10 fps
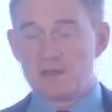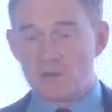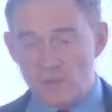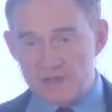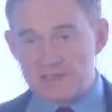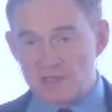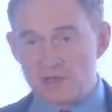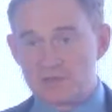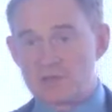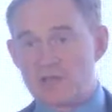Once a
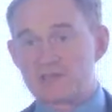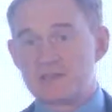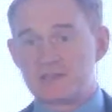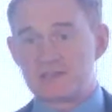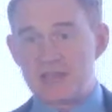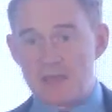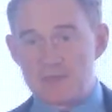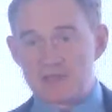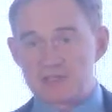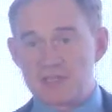contract is
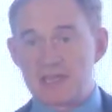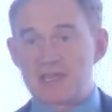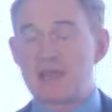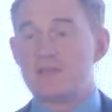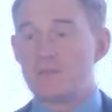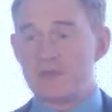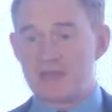established, it cannot be